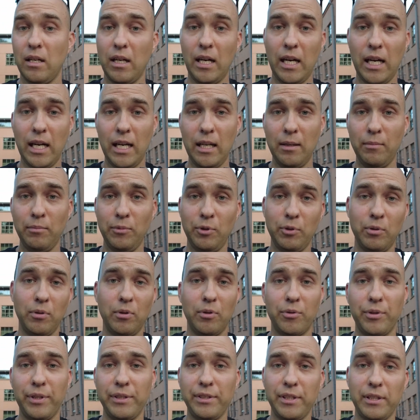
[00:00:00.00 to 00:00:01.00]
I'm
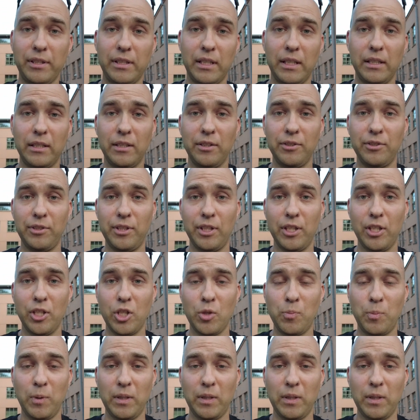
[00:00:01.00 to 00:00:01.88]
your real estate concierge